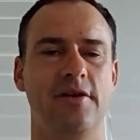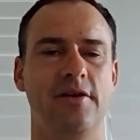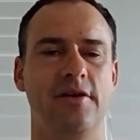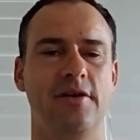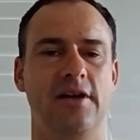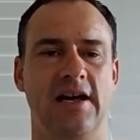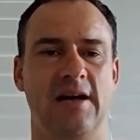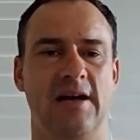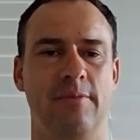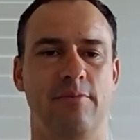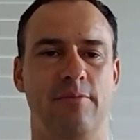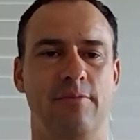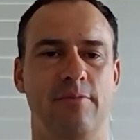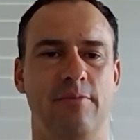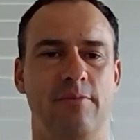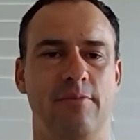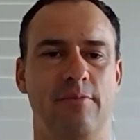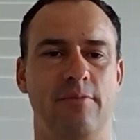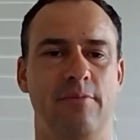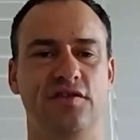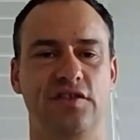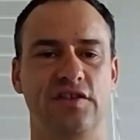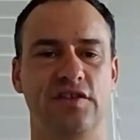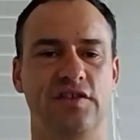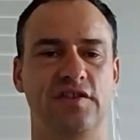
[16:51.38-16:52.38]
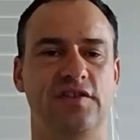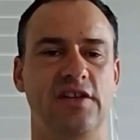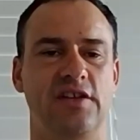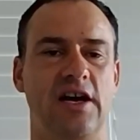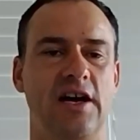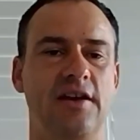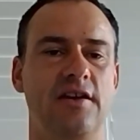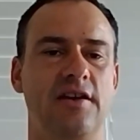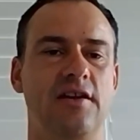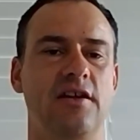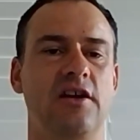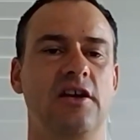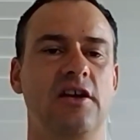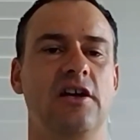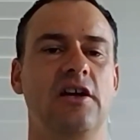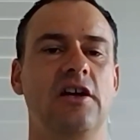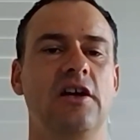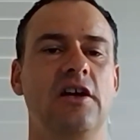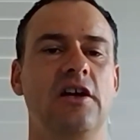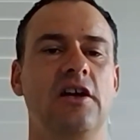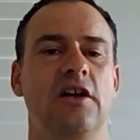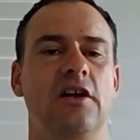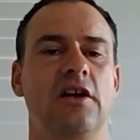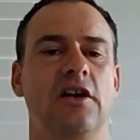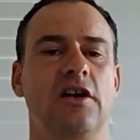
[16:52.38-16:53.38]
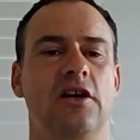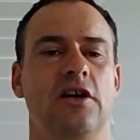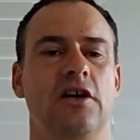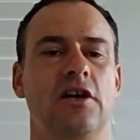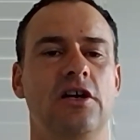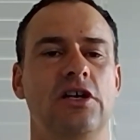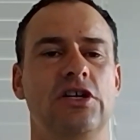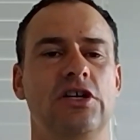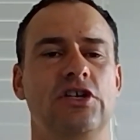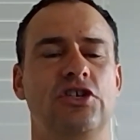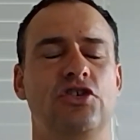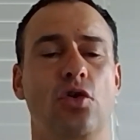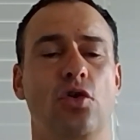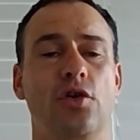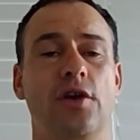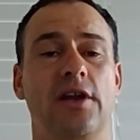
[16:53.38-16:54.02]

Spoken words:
Well, she goes to stud. Drawn